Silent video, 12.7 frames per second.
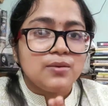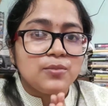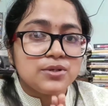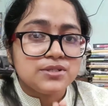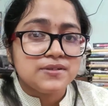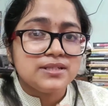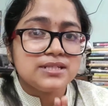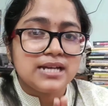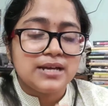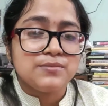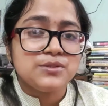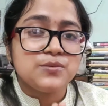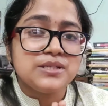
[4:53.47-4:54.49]
Most of the
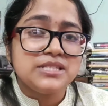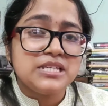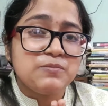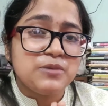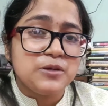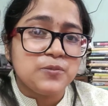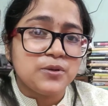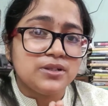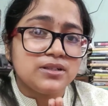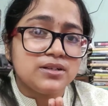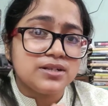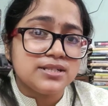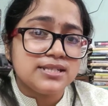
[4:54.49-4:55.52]
times we see people
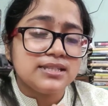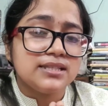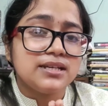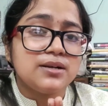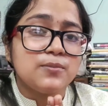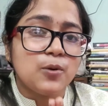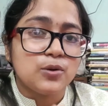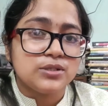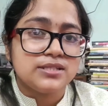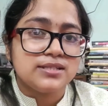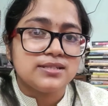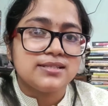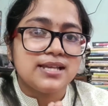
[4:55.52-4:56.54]
cursing their
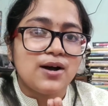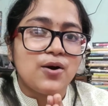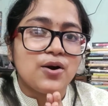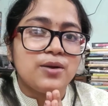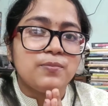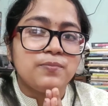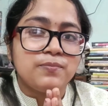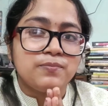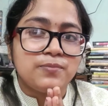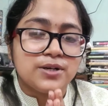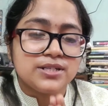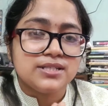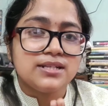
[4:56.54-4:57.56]
bosses or
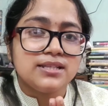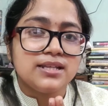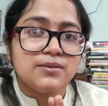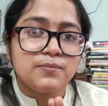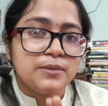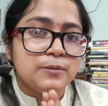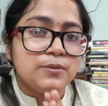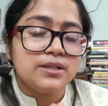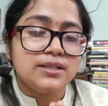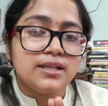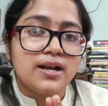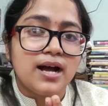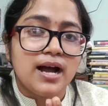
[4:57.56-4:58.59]
person in their people
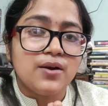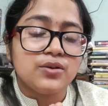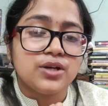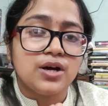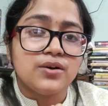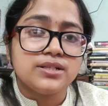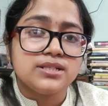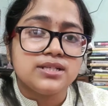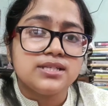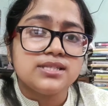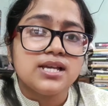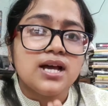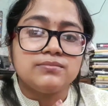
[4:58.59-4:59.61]
in their higher
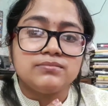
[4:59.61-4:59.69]
authorities